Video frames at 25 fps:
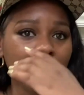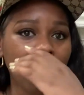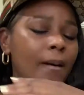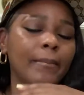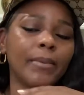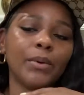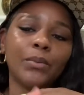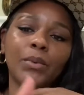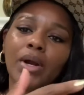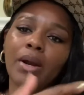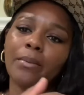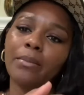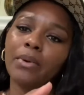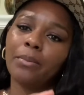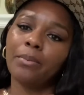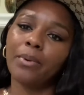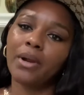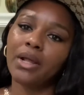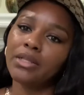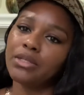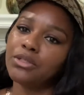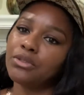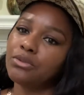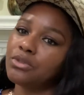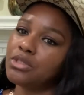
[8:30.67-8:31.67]
But what I'm gonna
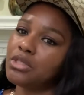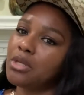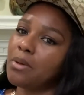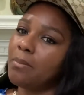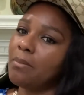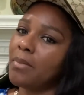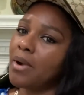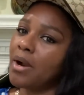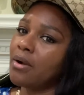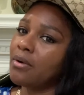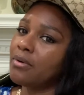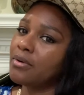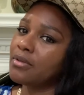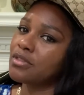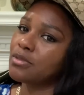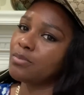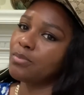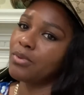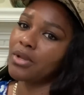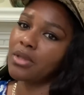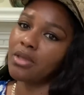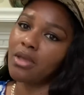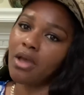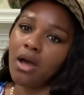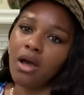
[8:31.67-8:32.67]
probably do tomorrow is
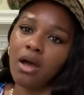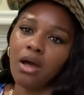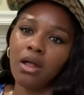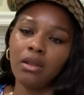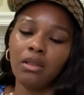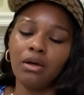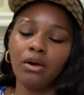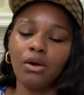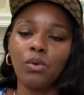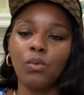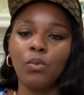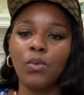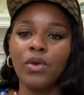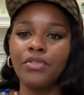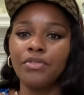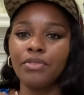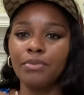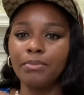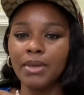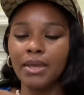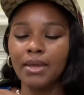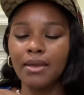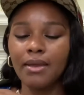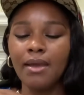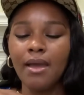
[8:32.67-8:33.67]
bring y'all along with
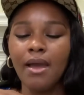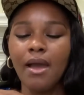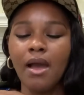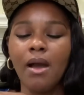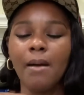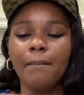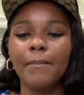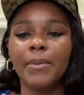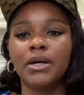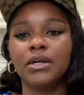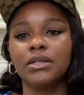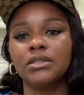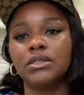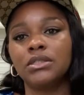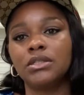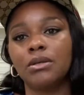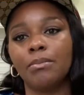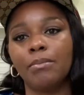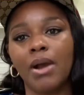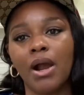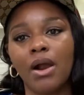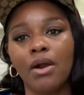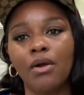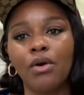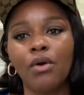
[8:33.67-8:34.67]
me because
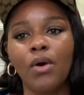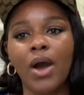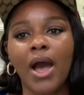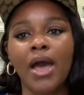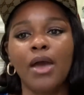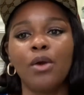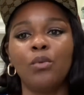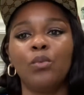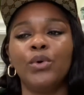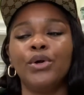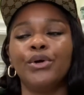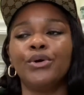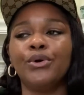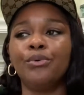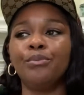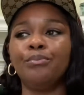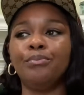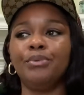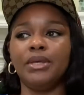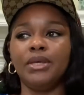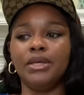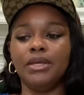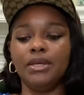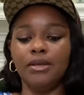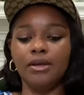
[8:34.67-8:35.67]
tomorrow I will
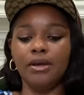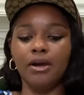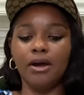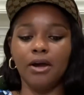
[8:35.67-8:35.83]
be